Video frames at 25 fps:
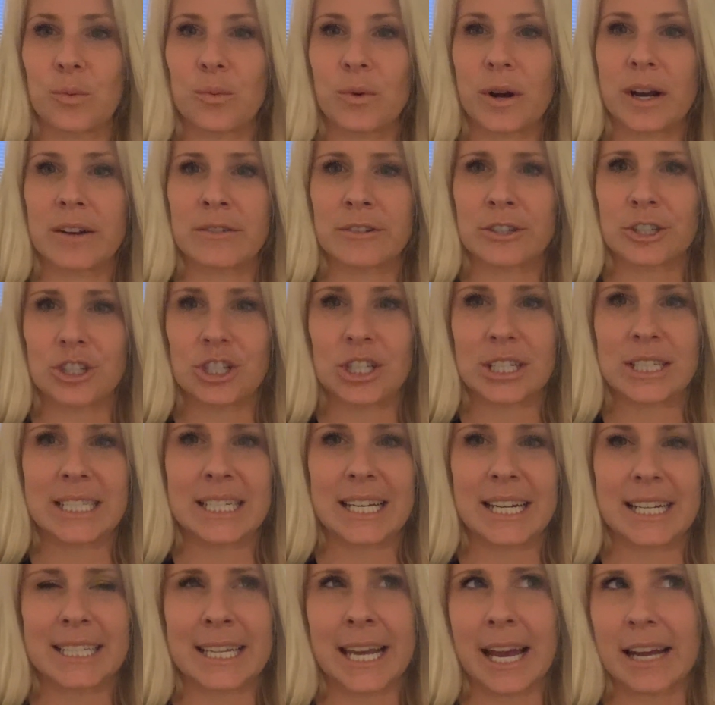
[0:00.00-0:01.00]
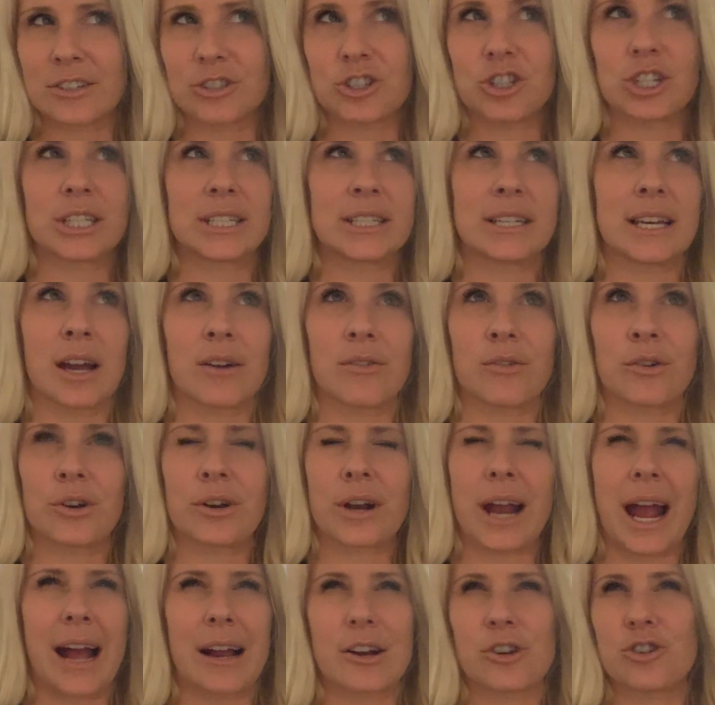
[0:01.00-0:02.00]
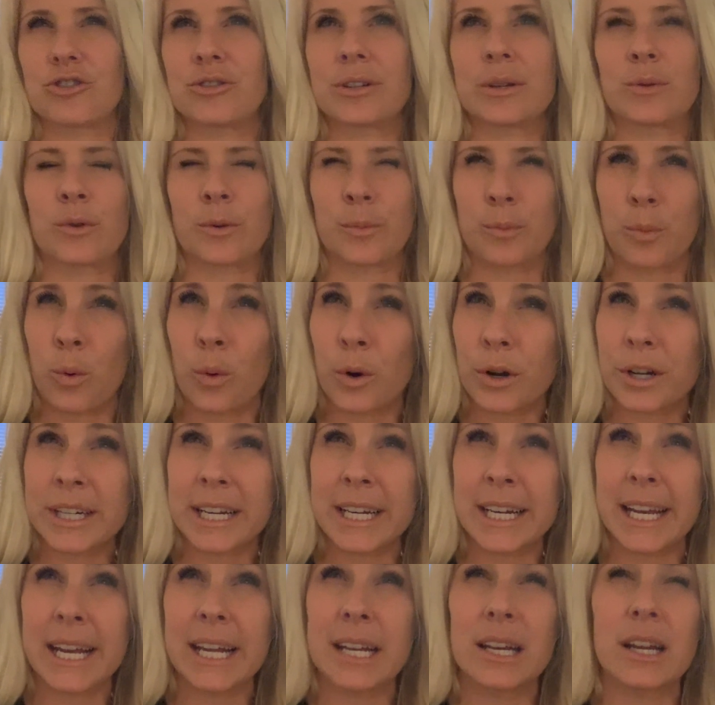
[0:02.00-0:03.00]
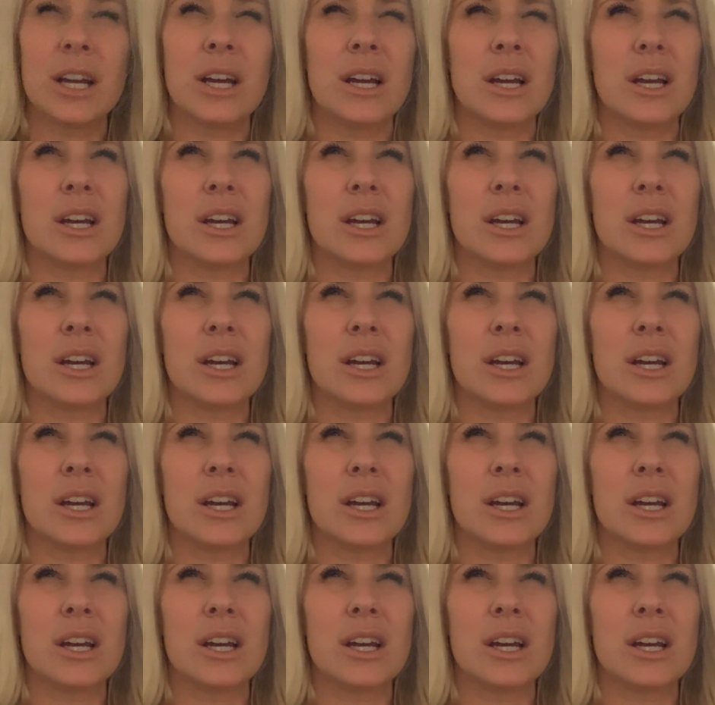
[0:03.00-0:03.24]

whatever she did, yet she never actually reported it.